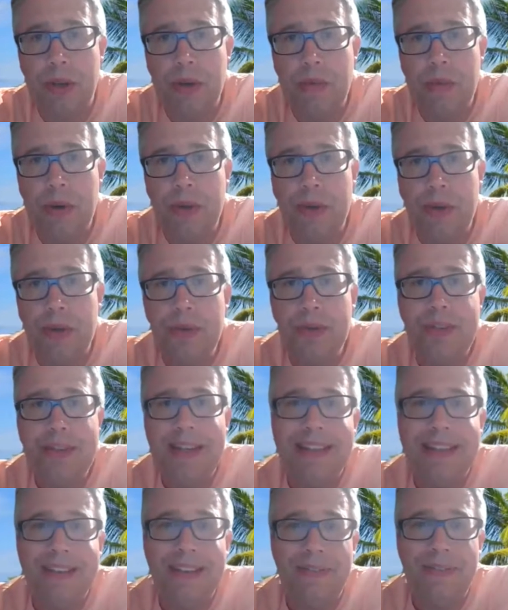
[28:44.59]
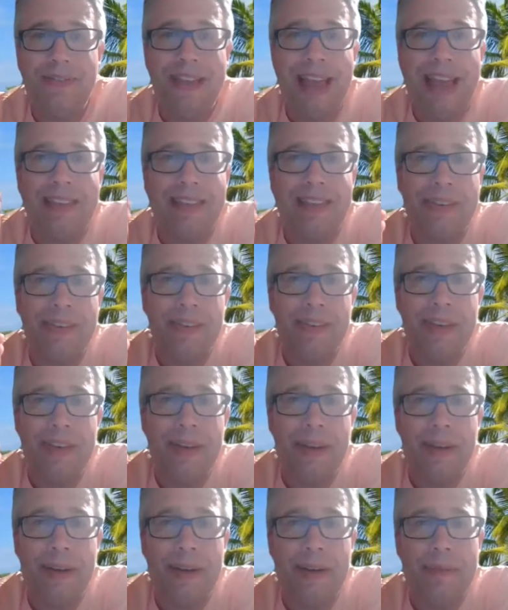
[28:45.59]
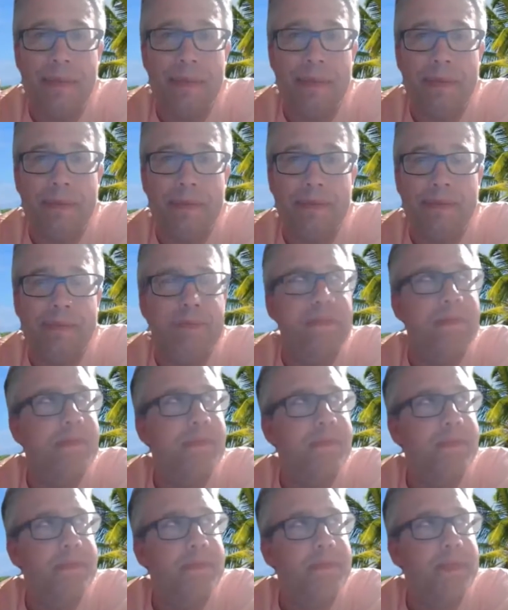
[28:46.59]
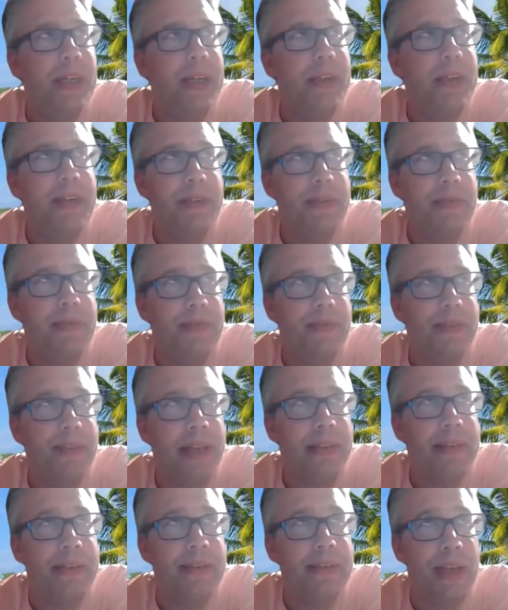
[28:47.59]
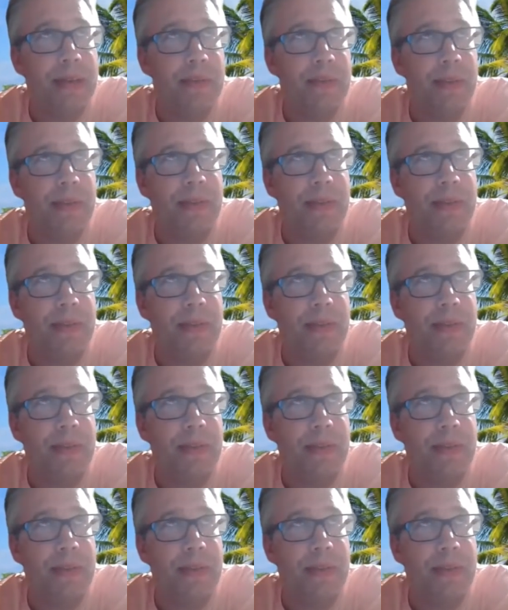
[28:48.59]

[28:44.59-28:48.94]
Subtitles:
where you need the flatted, I think it's a flatted seventh,